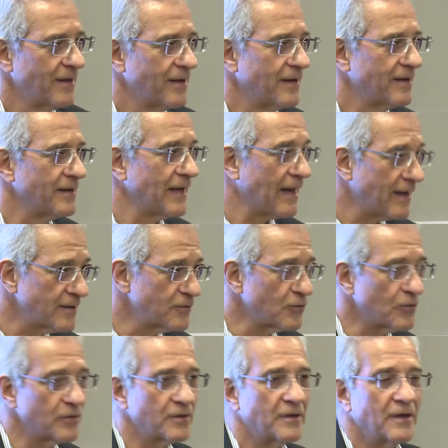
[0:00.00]
And
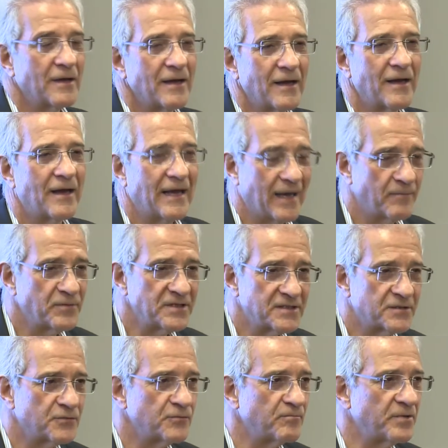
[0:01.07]
Agnon uh, happens
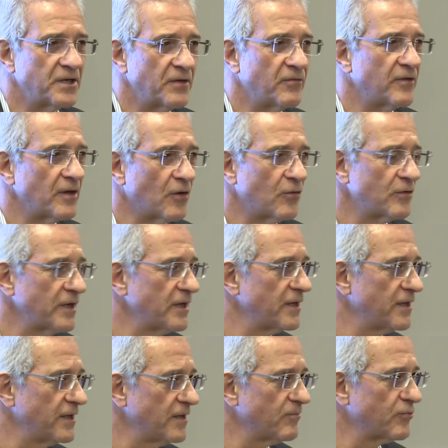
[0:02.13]
to be the only
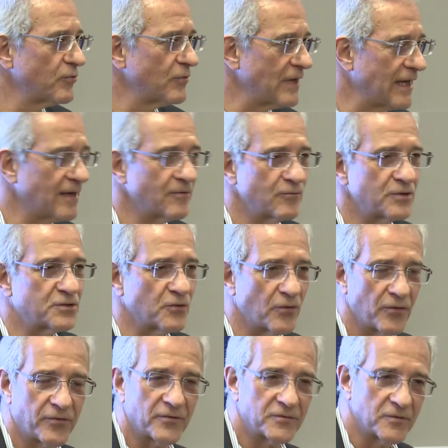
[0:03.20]
Hebrew language
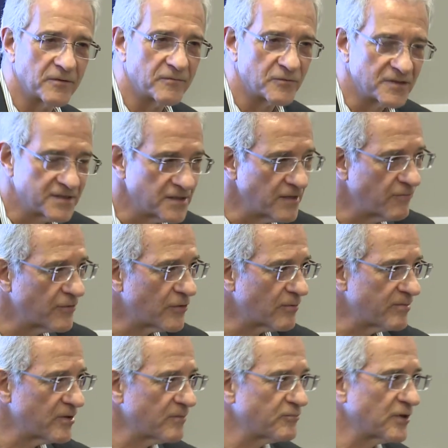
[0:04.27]
author to have received the
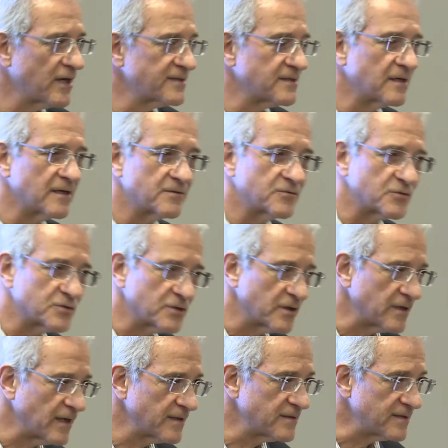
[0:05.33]
Nobel Prize in Literature
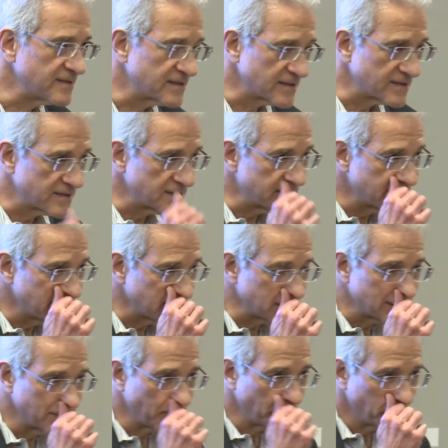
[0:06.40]
in 1966.